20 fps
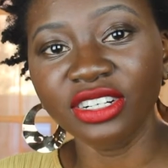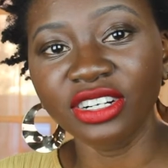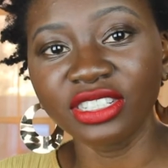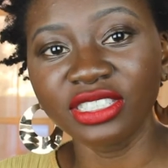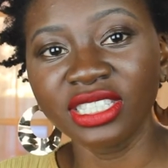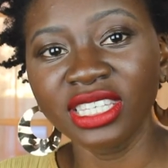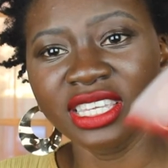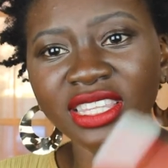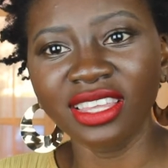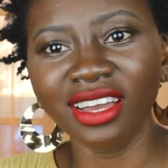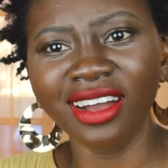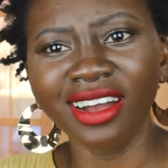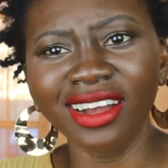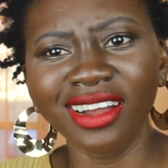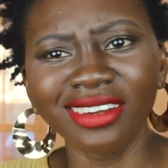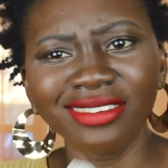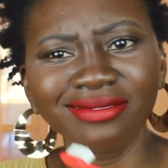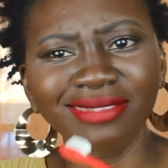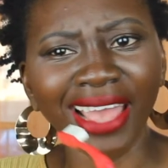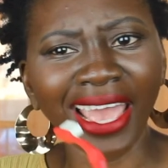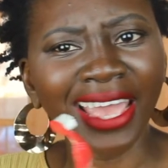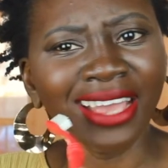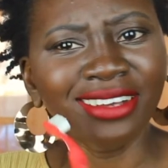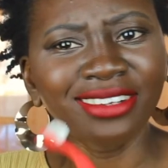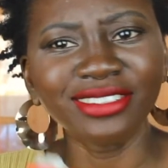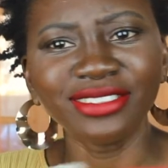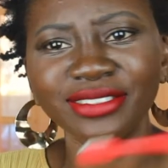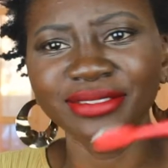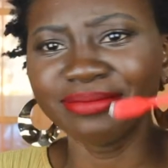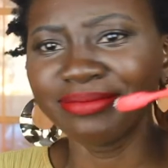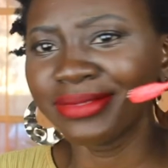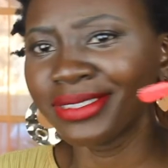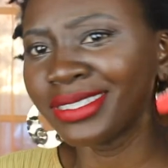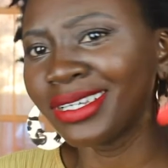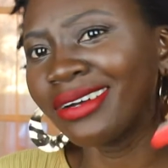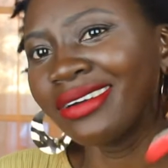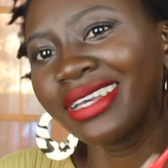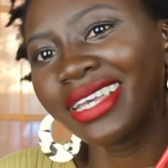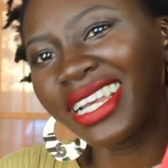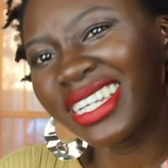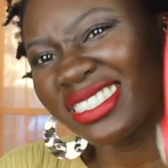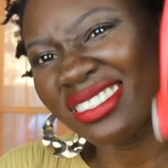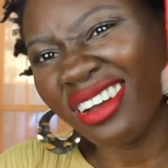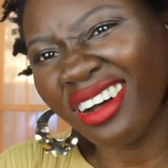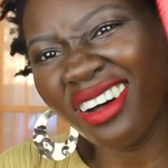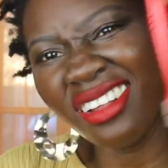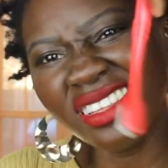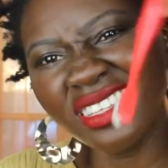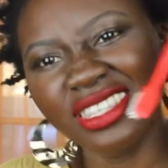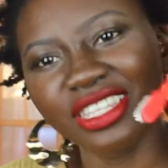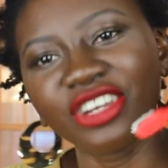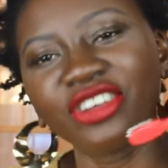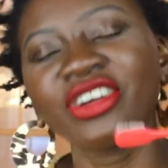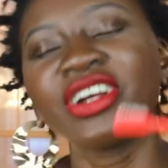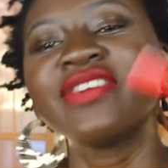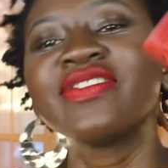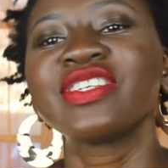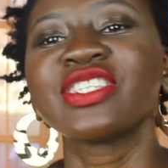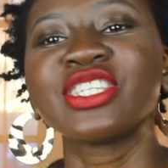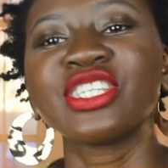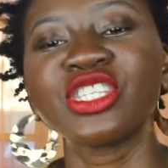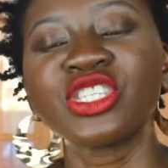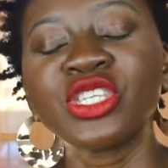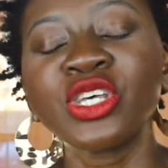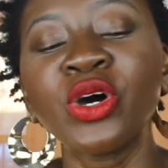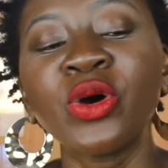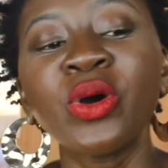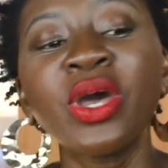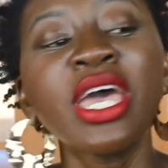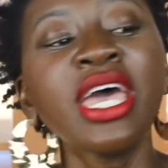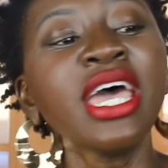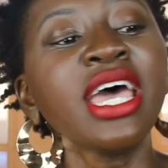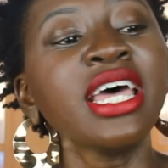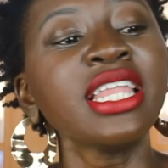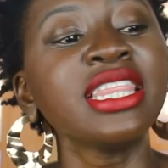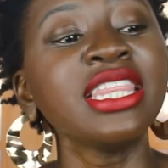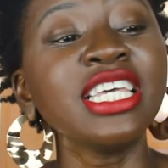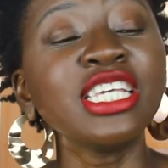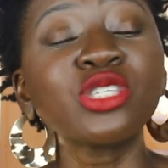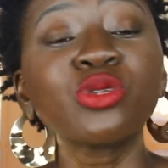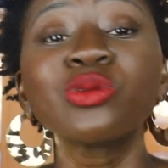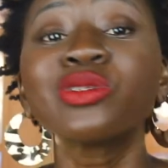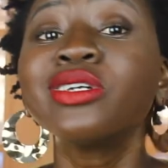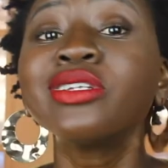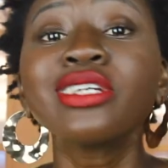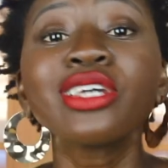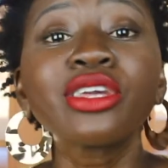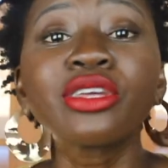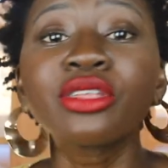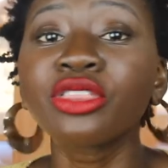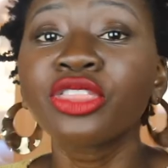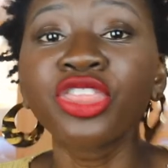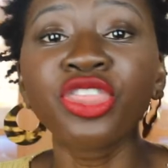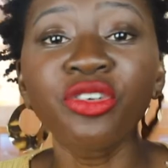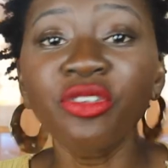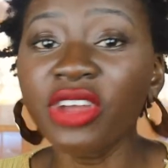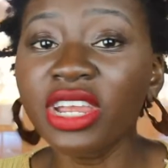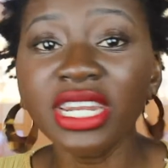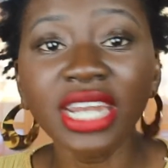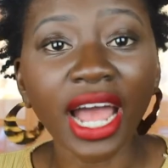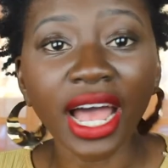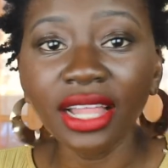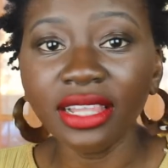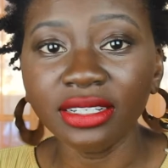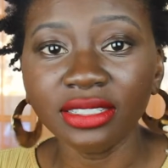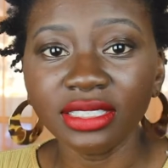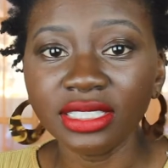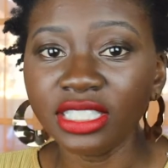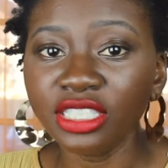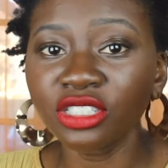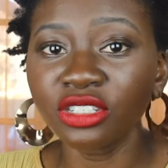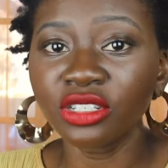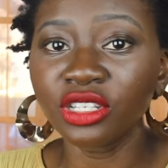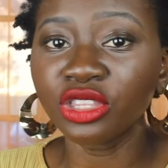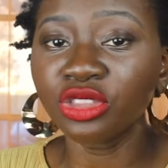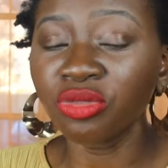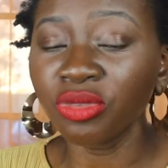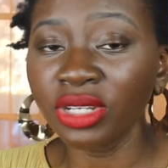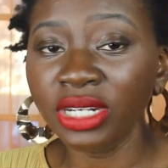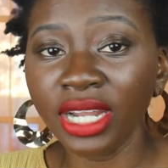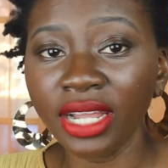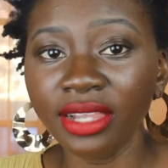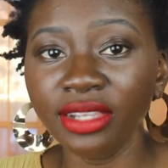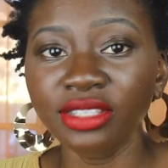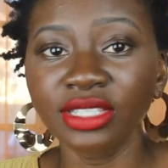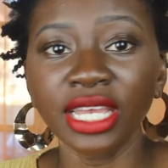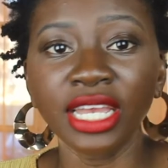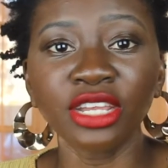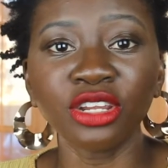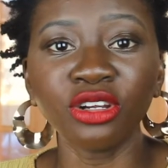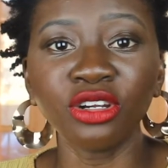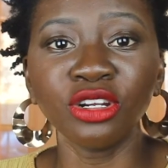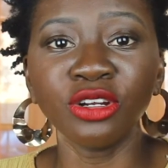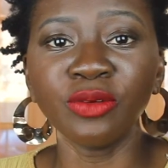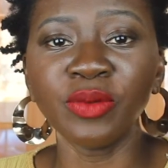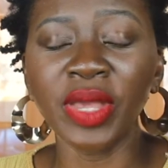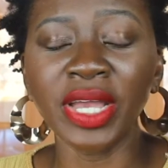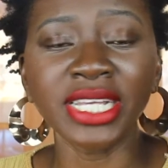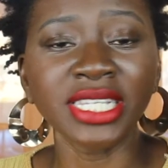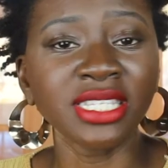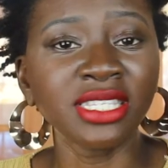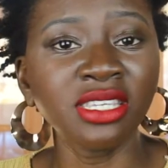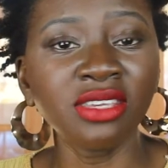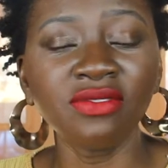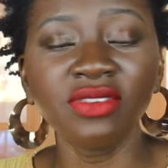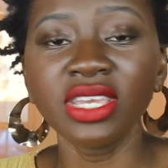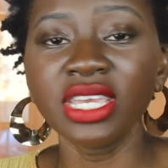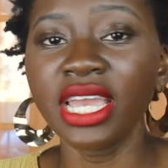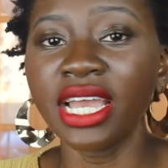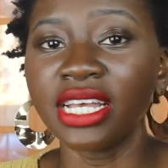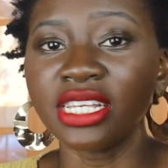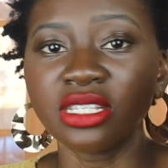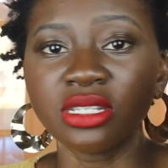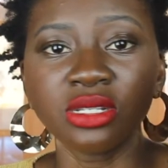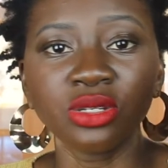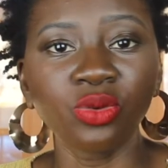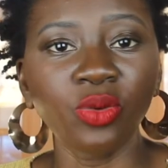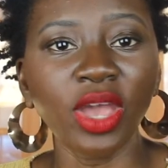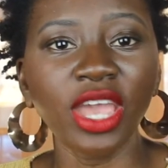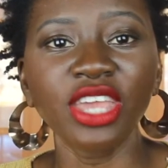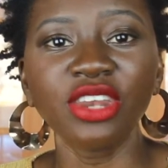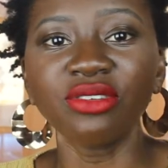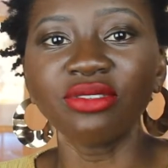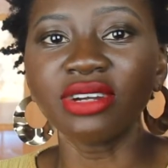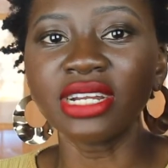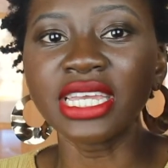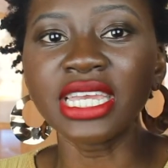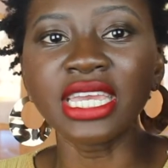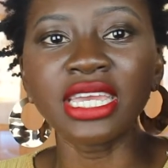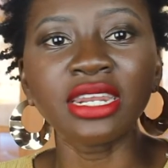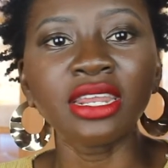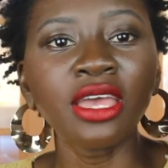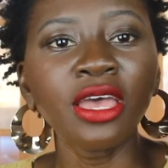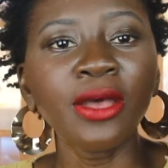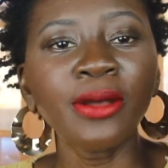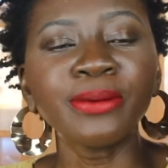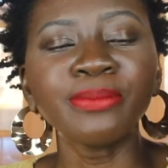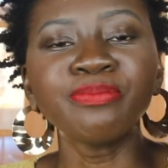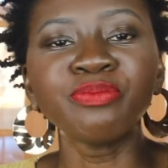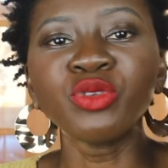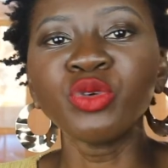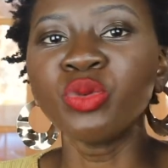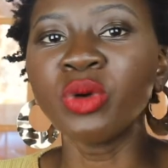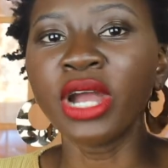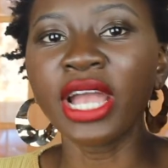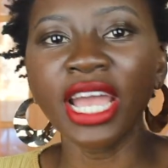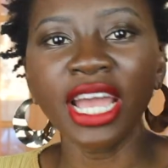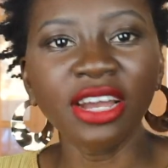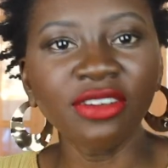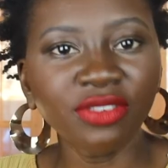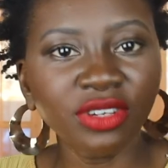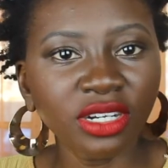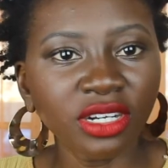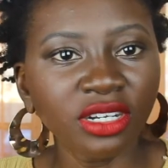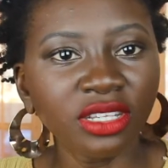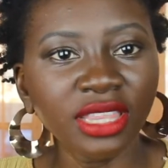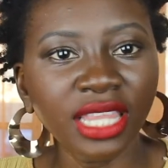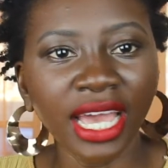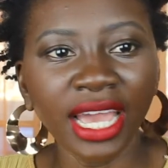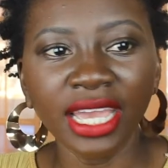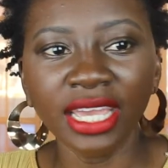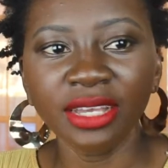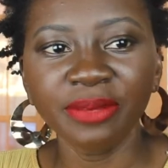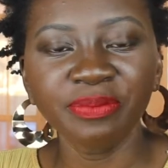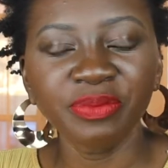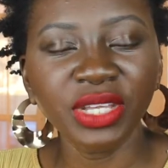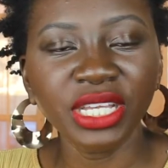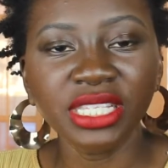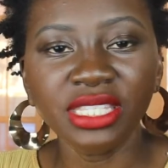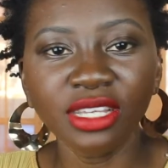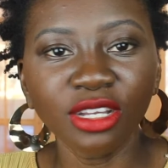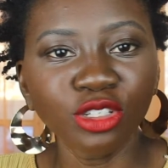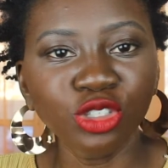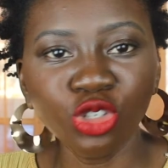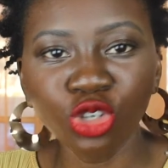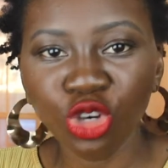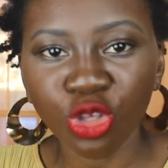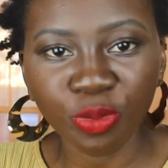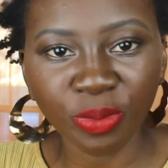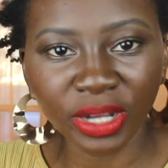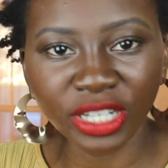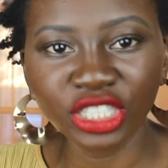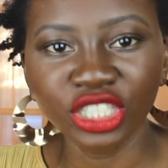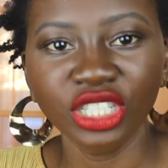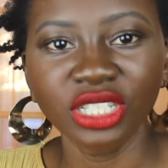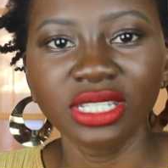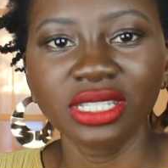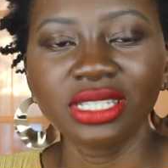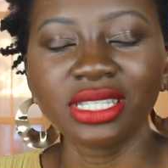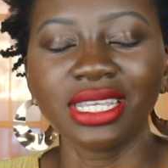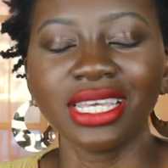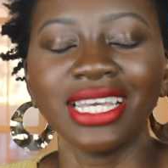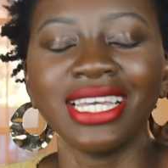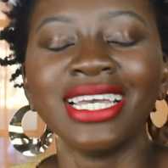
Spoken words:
and our teeth are angled, so it gets all in the crevices. So this was only $3. It's only $3 at your CVS, Duane Reade, wherever, like, they sell toothbrushes.